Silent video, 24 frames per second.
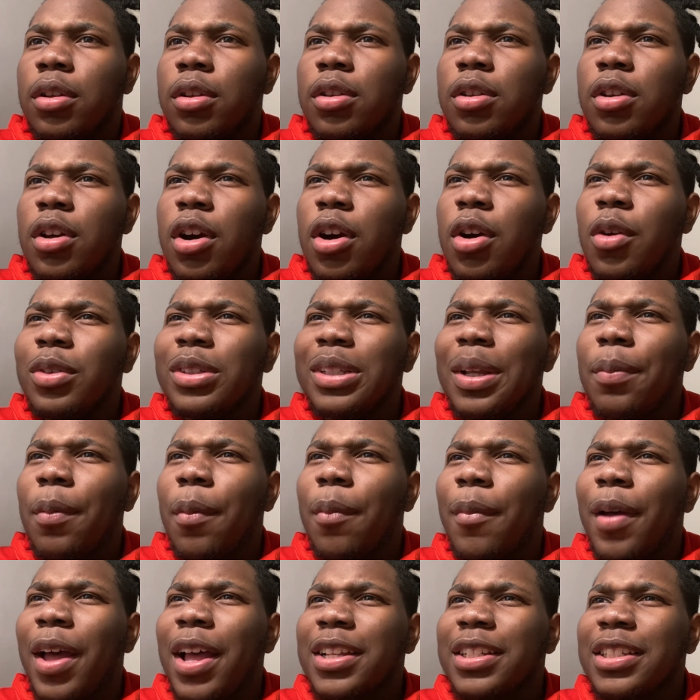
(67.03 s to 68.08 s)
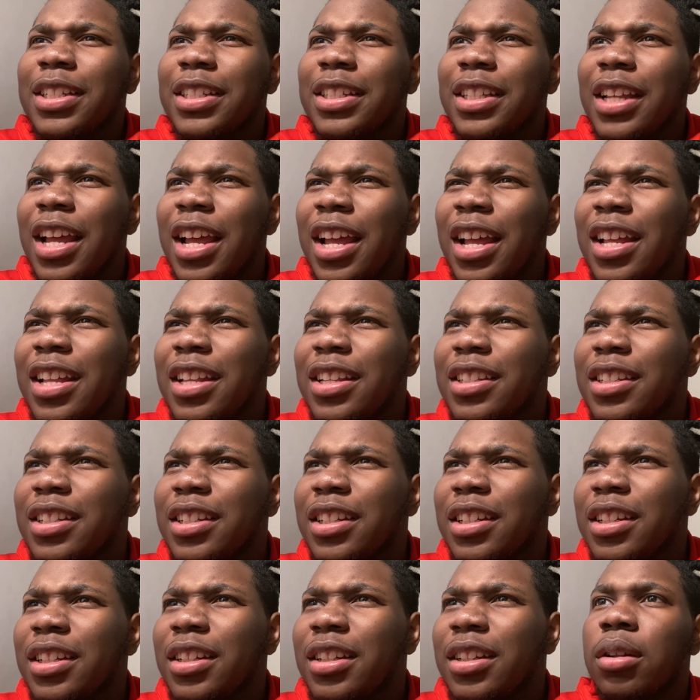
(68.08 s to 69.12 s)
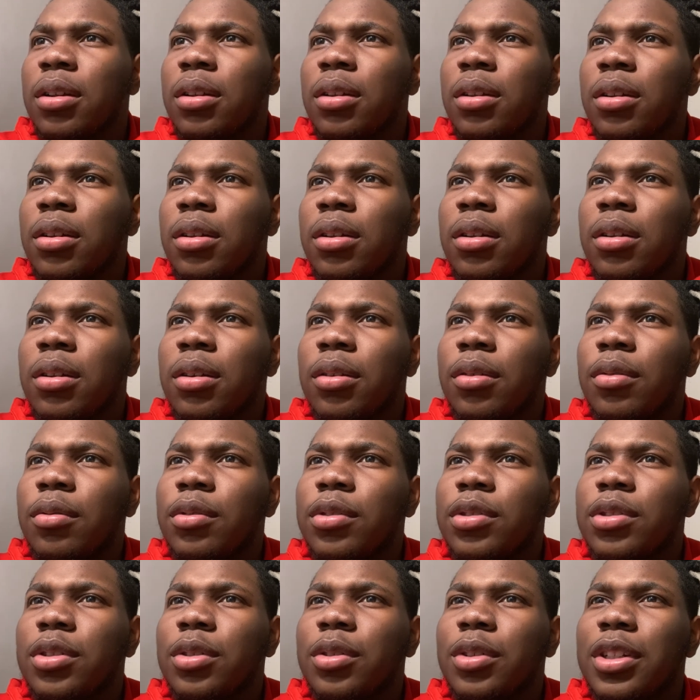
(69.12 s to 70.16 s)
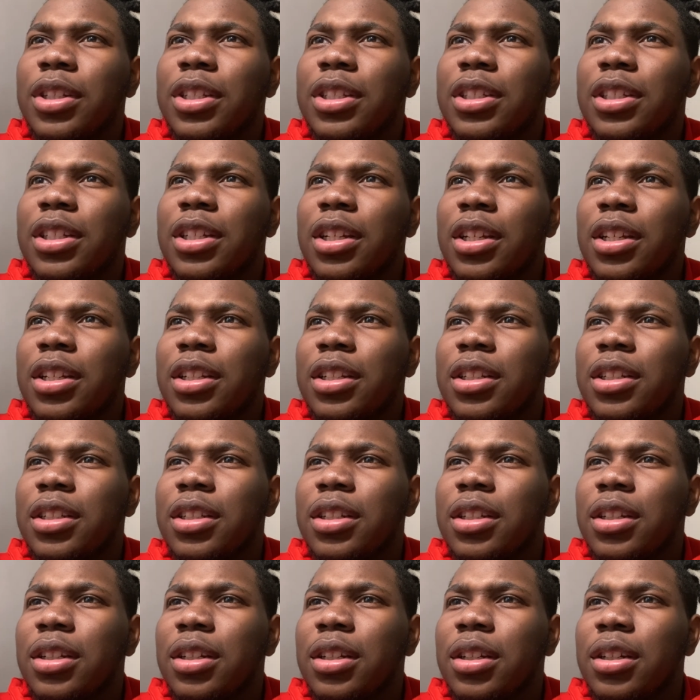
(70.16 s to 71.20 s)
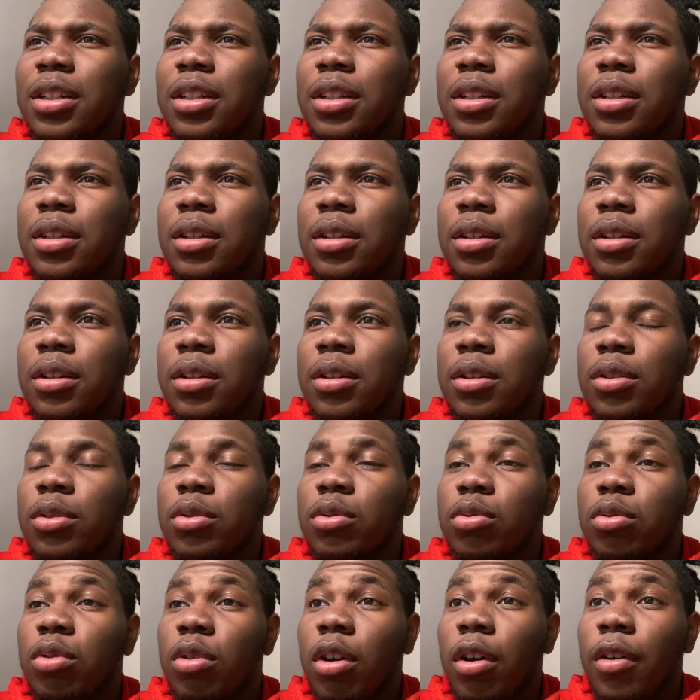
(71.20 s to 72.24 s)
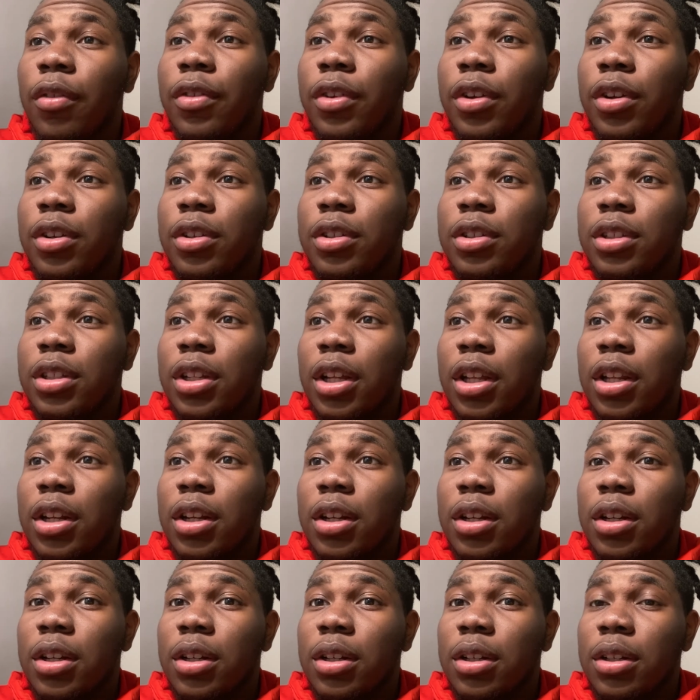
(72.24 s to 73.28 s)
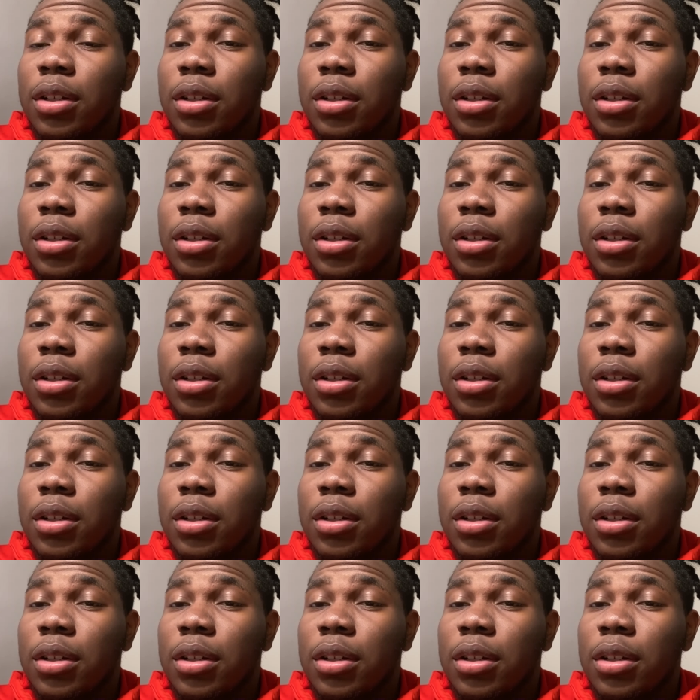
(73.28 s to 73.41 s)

Yo, what type of mask is that? What's, what is this? 12 years later.